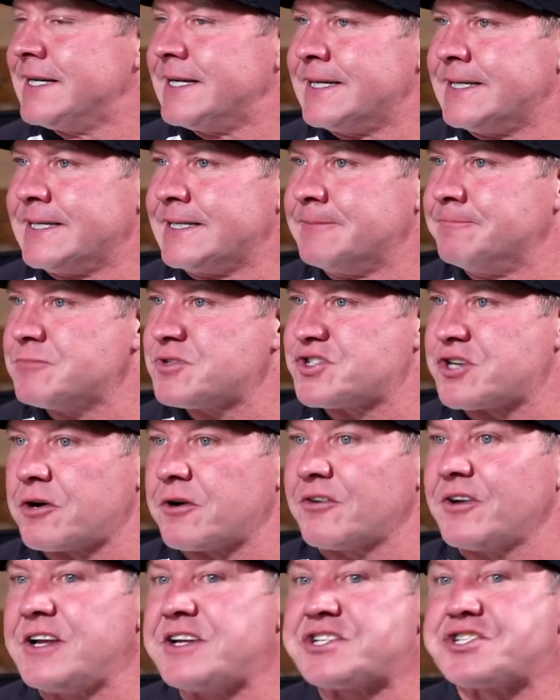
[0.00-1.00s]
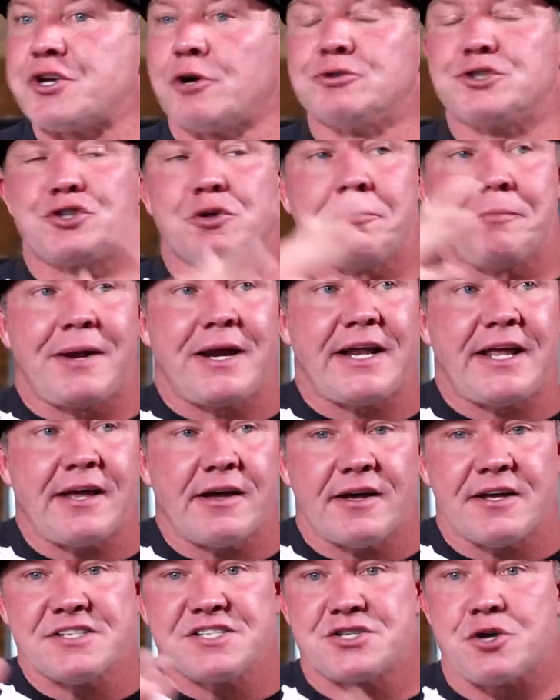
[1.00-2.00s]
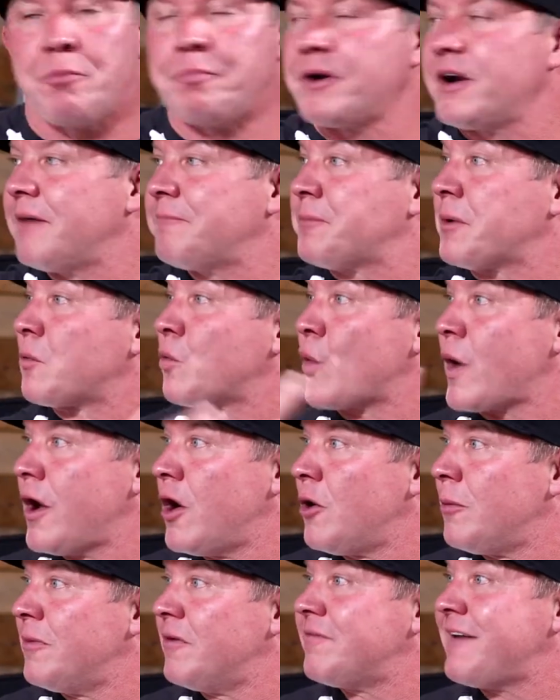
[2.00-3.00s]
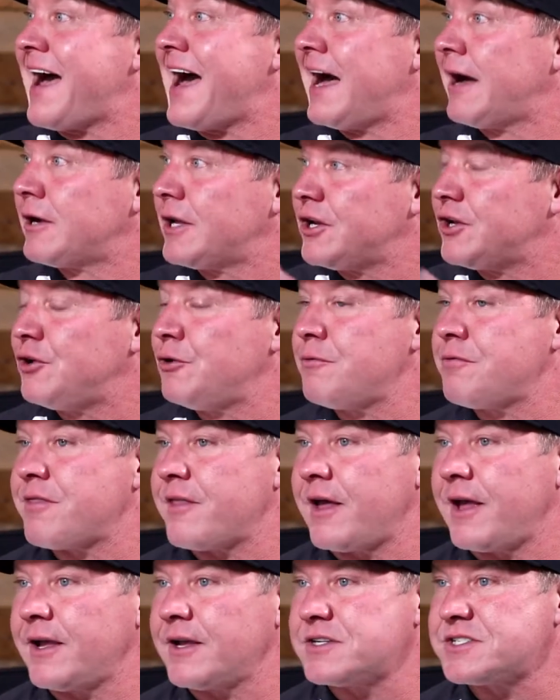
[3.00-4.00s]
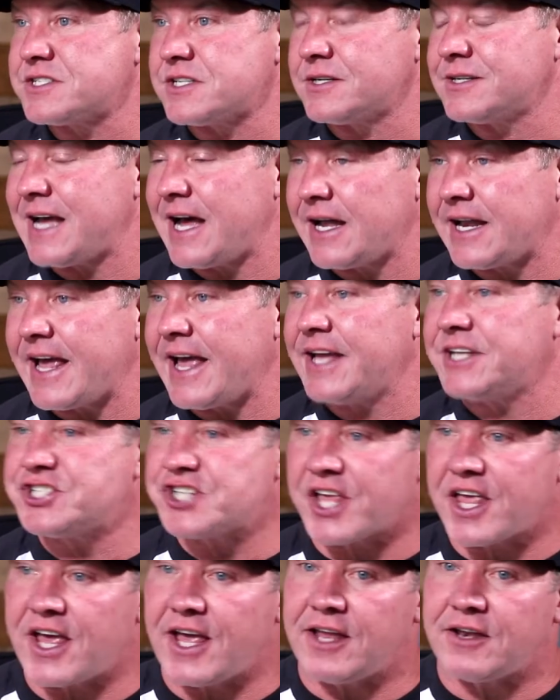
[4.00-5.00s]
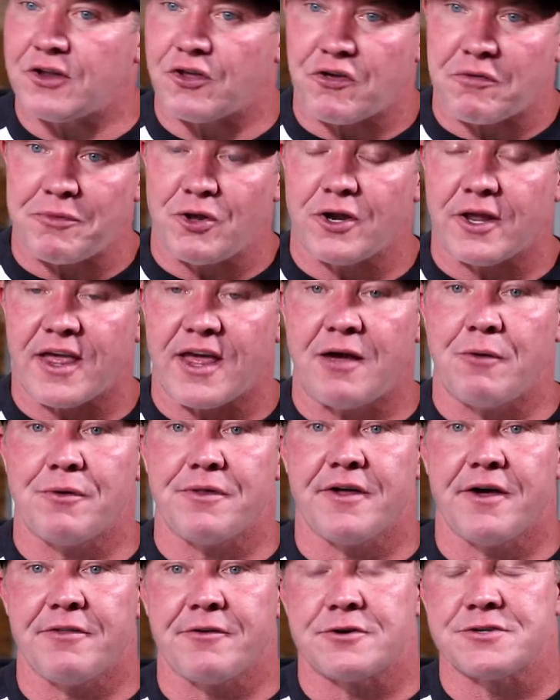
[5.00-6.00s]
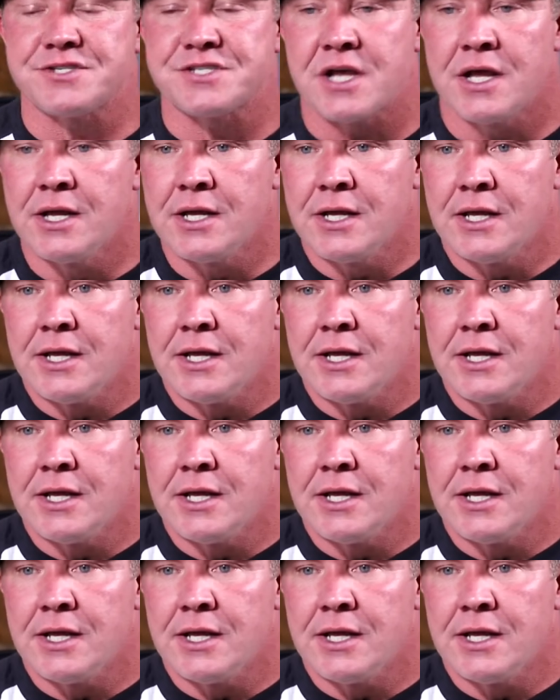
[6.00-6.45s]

Um, certainly, social media has opened up the realm of how to do things sure. and how to educate and communicate with others.